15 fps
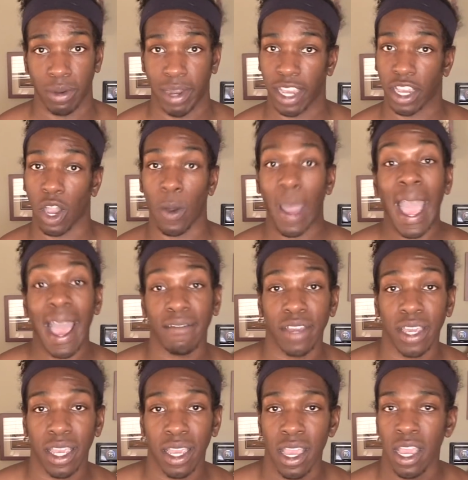Like go
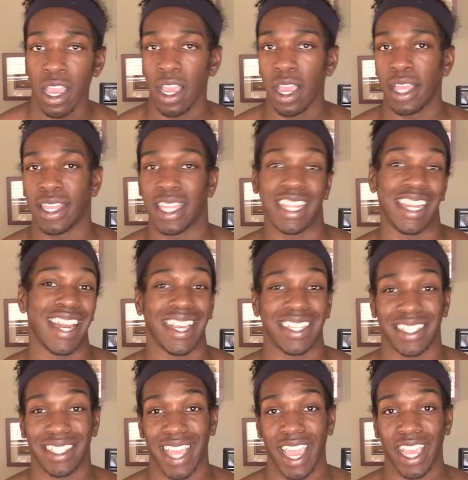heavy, then the
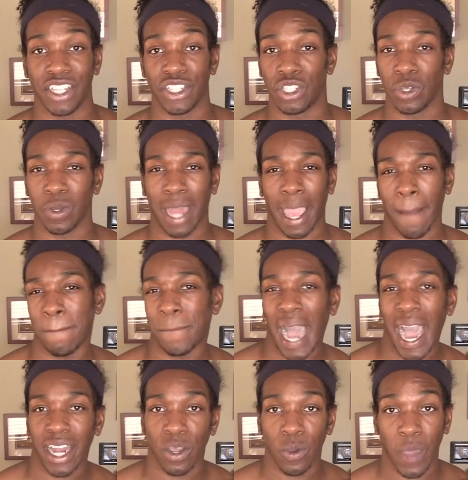next day do like
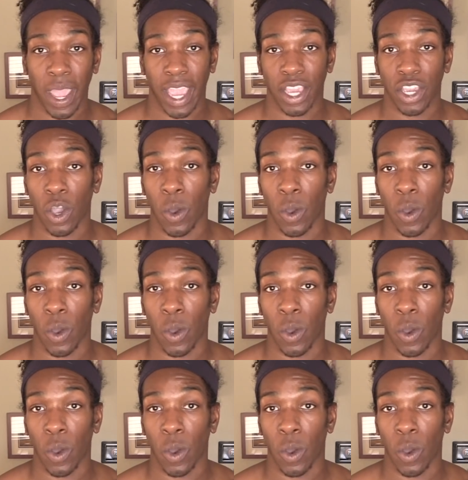body weight,